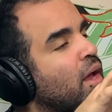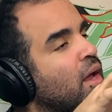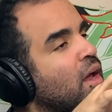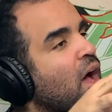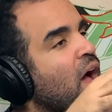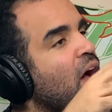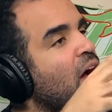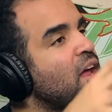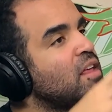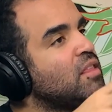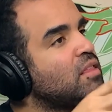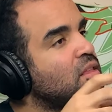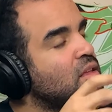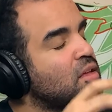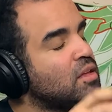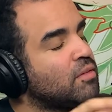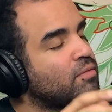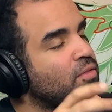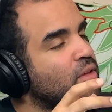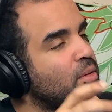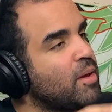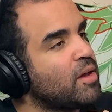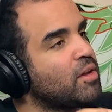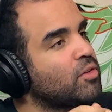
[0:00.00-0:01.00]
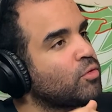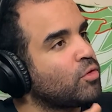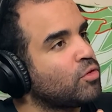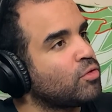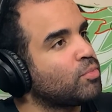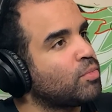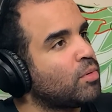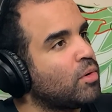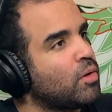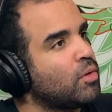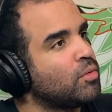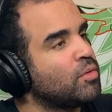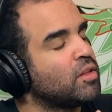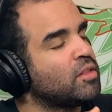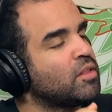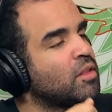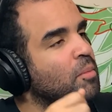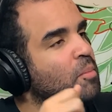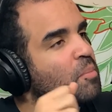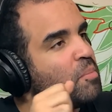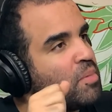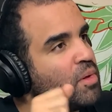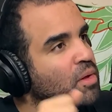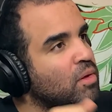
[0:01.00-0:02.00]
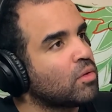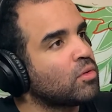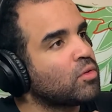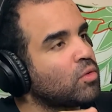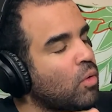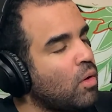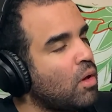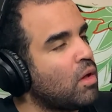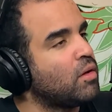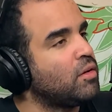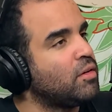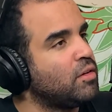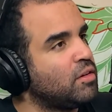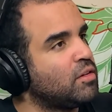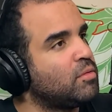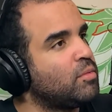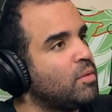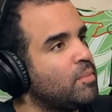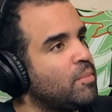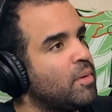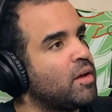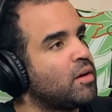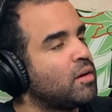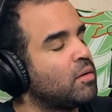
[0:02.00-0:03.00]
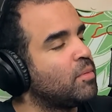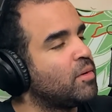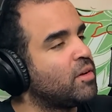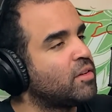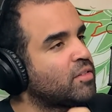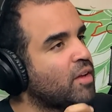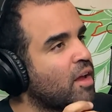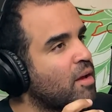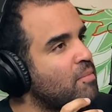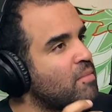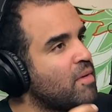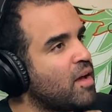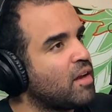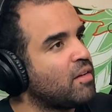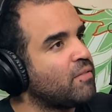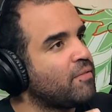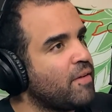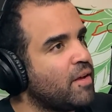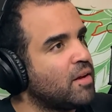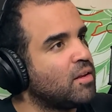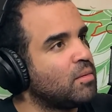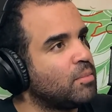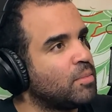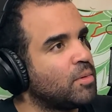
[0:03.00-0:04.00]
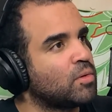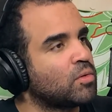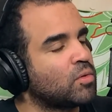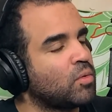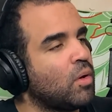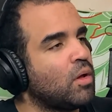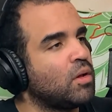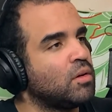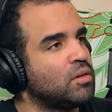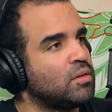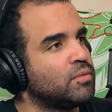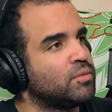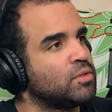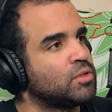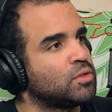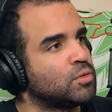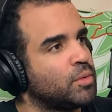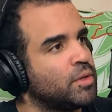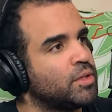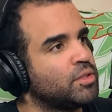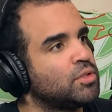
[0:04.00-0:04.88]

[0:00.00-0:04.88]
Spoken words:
I think if they make a Switch Pro, that the build quality needs to be better because I'm not a fan of the build quality of the Switch,